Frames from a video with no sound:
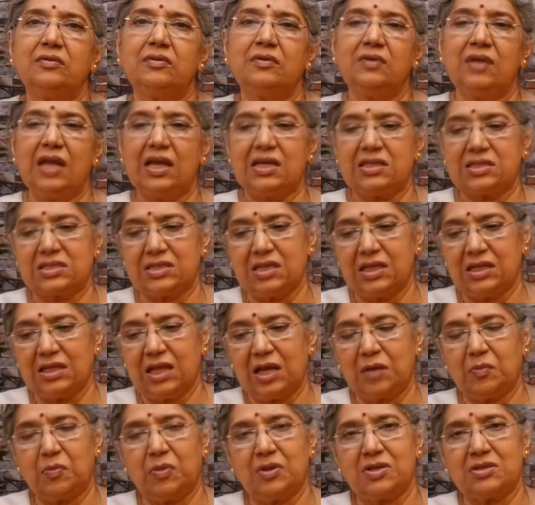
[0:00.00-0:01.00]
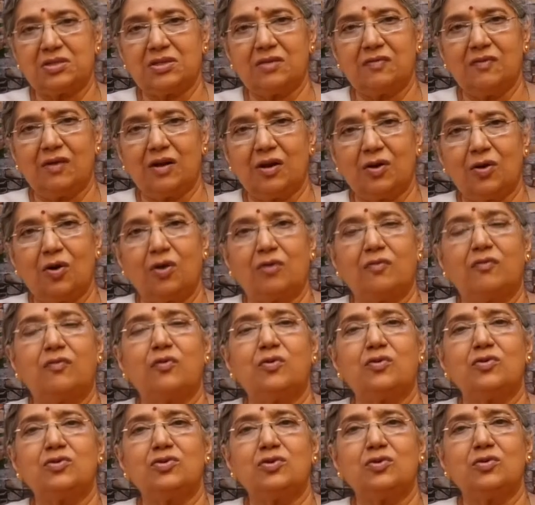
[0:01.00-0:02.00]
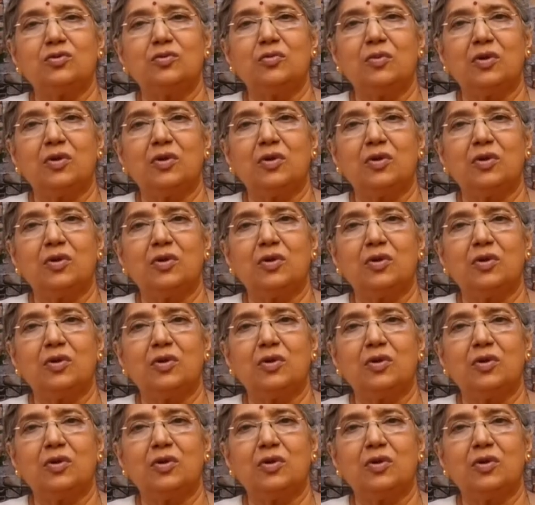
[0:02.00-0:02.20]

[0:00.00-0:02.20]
next day that person will not force you